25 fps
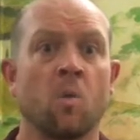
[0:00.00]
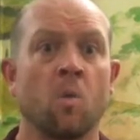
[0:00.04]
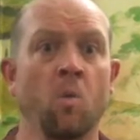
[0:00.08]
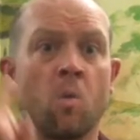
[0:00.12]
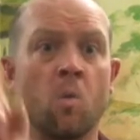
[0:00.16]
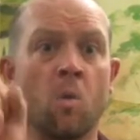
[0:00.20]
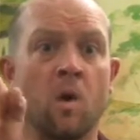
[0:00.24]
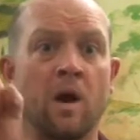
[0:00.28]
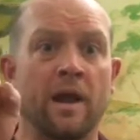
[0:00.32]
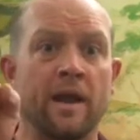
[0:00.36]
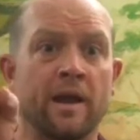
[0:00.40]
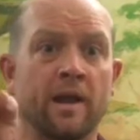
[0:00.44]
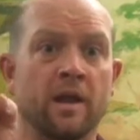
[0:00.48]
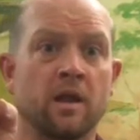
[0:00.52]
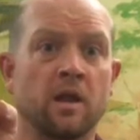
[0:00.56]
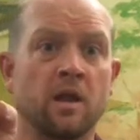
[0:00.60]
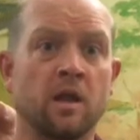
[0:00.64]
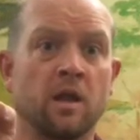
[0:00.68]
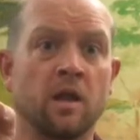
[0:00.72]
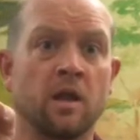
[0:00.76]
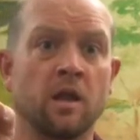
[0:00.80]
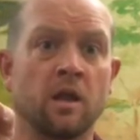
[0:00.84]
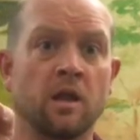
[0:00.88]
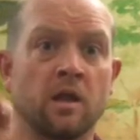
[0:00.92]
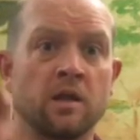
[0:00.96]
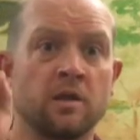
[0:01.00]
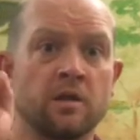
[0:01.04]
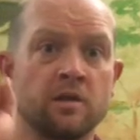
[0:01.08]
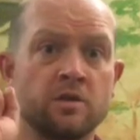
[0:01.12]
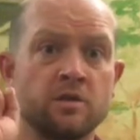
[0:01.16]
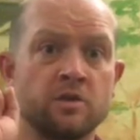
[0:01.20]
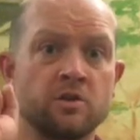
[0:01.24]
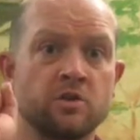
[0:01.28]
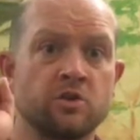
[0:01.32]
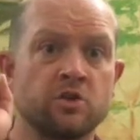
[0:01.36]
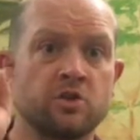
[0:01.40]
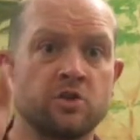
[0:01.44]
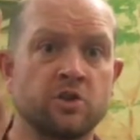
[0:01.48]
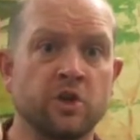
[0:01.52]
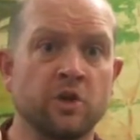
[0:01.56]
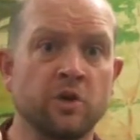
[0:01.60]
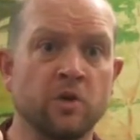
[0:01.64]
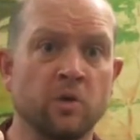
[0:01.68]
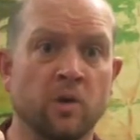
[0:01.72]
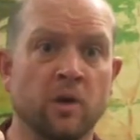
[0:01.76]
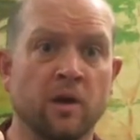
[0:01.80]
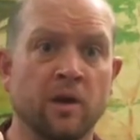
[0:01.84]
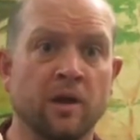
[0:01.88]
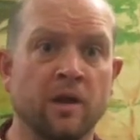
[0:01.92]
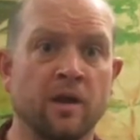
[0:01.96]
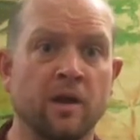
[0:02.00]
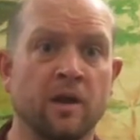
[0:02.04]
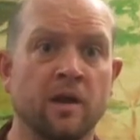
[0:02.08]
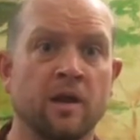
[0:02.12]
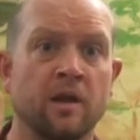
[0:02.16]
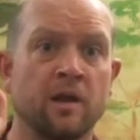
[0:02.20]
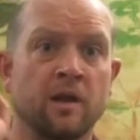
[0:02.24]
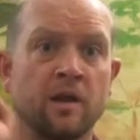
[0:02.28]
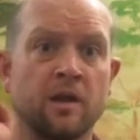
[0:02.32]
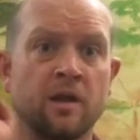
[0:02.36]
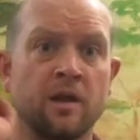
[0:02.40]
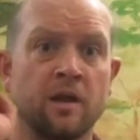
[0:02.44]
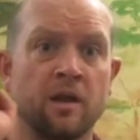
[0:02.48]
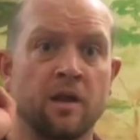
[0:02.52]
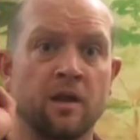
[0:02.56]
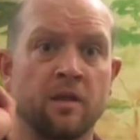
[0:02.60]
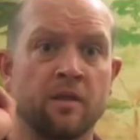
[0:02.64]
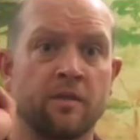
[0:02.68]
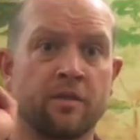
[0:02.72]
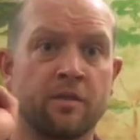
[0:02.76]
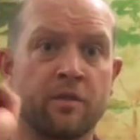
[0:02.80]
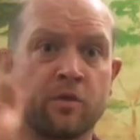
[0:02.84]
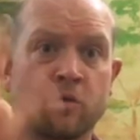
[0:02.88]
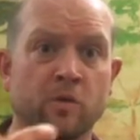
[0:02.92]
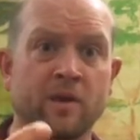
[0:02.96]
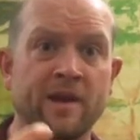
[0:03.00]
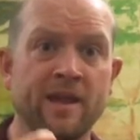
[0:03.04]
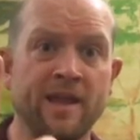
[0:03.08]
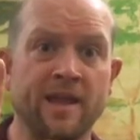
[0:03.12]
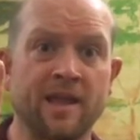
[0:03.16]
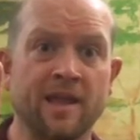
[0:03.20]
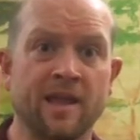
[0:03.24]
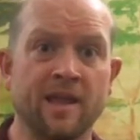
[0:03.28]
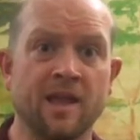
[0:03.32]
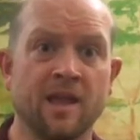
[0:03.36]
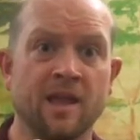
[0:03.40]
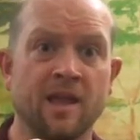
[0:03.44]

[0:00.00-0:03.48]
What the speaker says: One, two, three.